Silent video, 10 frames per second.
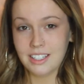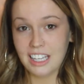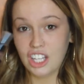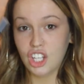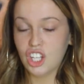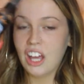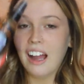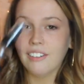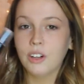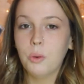Like,
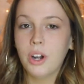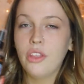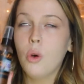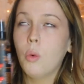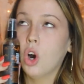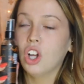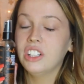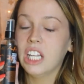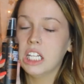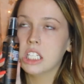everyone in the world
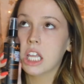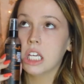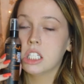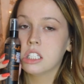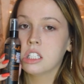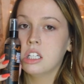needs this.